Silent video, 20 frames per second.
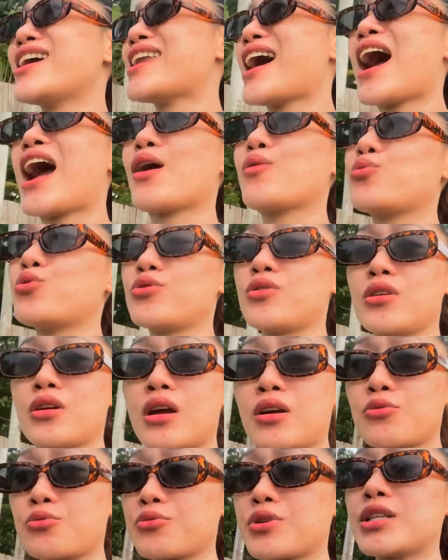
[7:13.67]
And I would
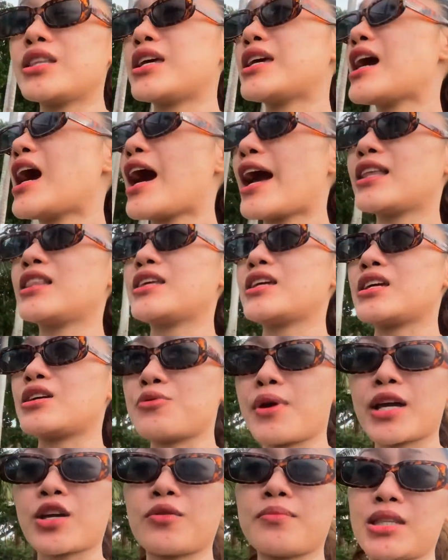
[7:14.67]
really highly
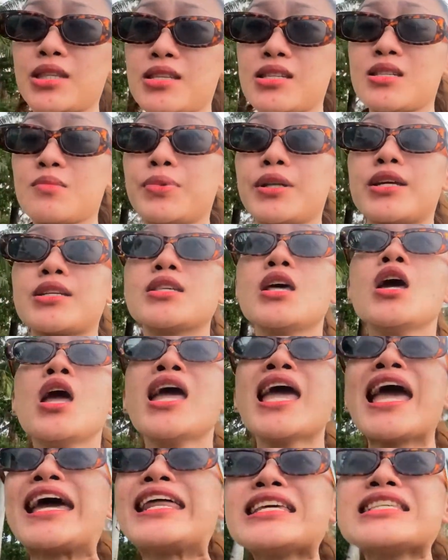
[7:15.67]
recommend this place.
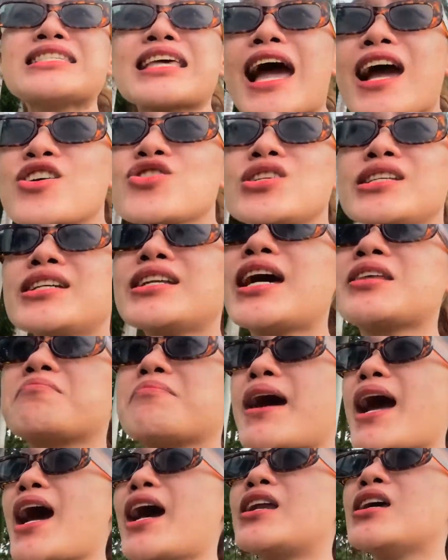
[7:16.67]
And it's actually not
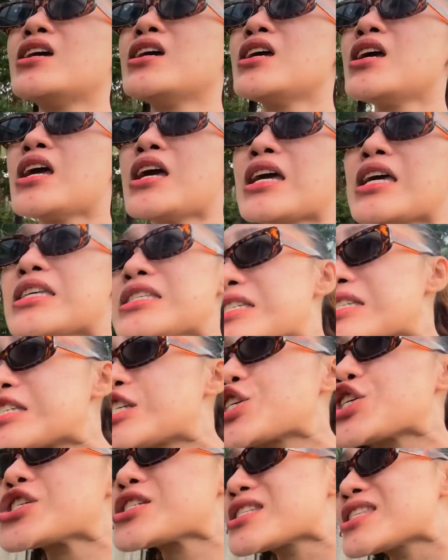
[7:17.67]
bad. It's
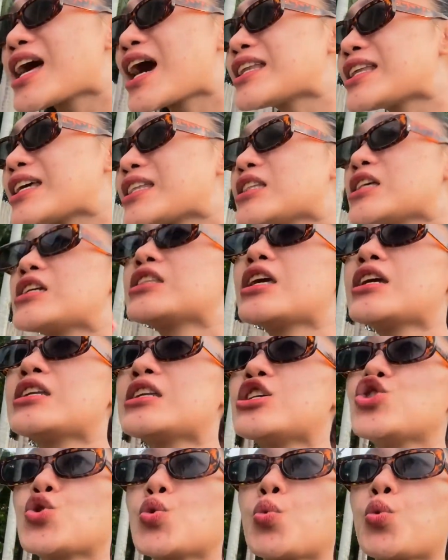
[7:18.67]
just that I think they
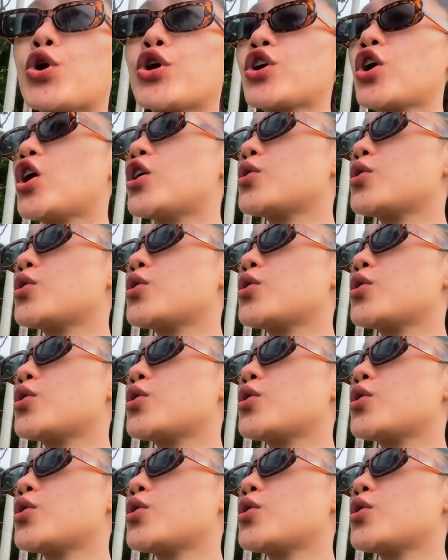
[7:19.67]
need to work